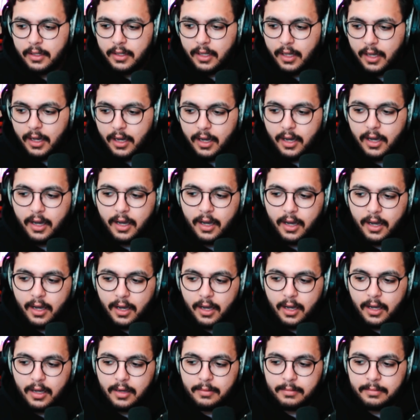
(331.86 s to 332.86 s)

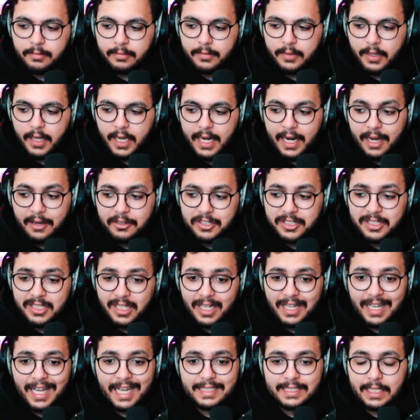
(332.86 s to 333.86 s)
And I was just the
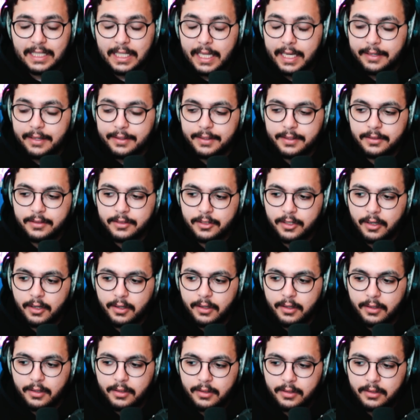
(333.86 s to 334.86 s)
class clown.
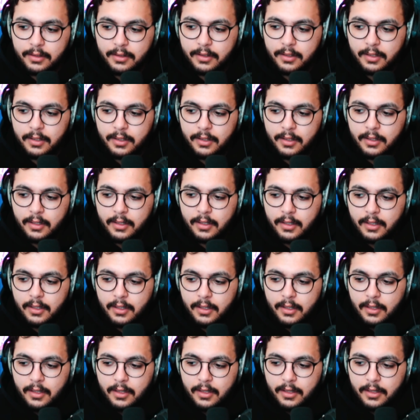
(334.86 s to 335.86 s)
So,
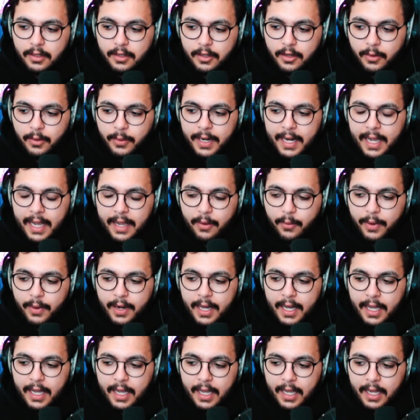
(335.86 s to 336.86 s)
you know, when
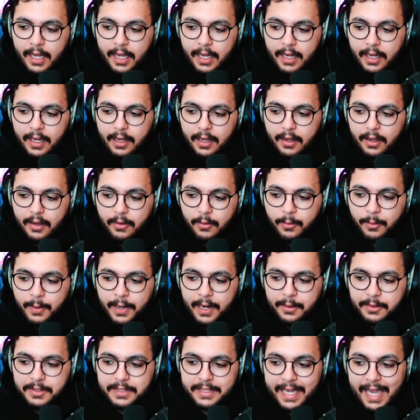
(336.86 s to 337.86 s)
I
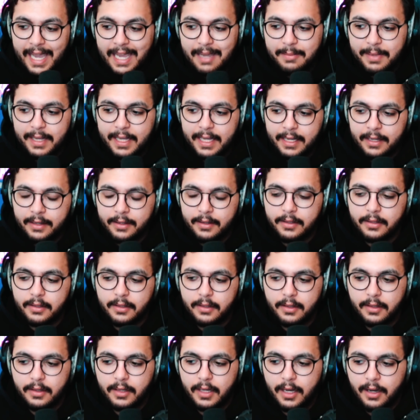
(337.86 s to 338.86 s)
was gaming,
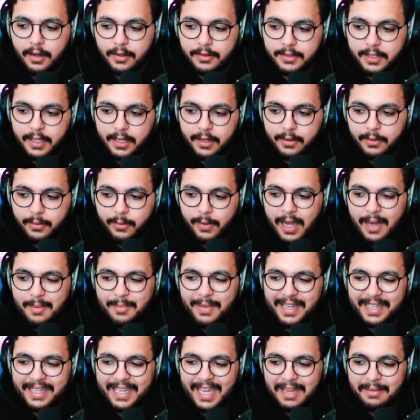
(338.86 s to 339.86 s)
I was like, why am
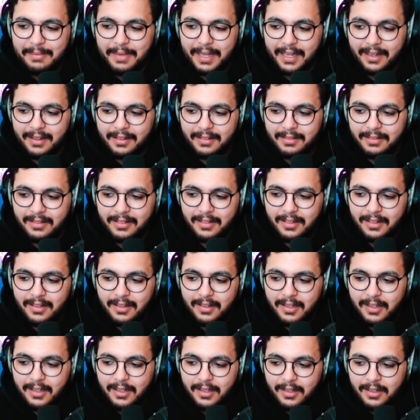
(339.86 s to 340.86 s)
I gaming?
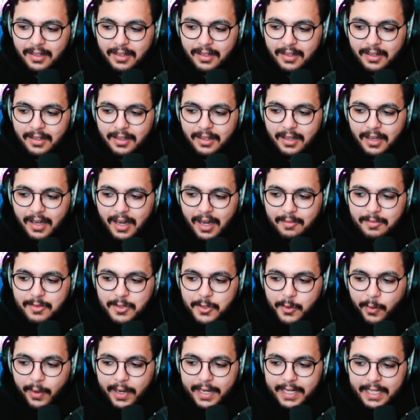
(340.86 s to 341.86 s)
I'm
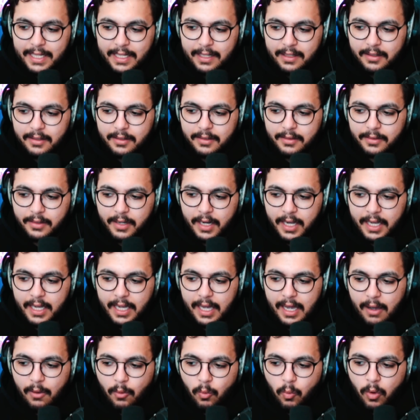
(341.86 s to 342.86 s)
20, right?
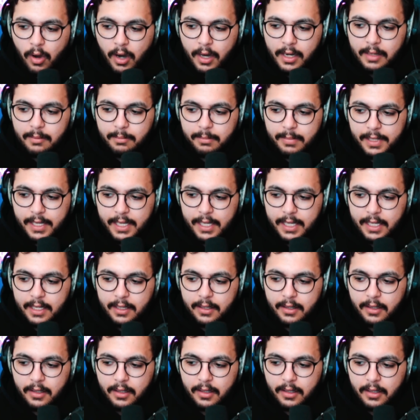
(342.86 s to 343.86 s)
I want to be
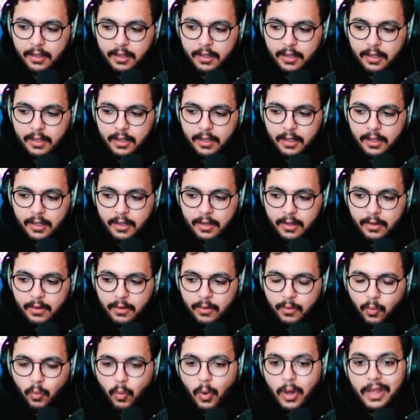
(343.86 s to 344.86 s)

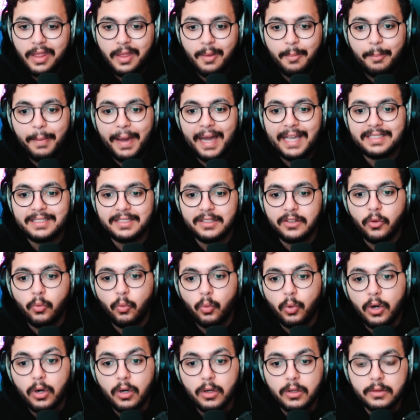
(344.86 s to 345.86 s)
one of the best in the
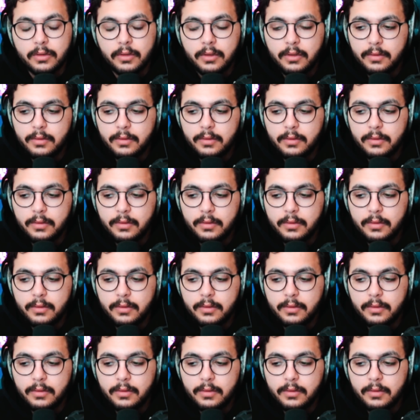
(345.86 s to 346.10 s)
world.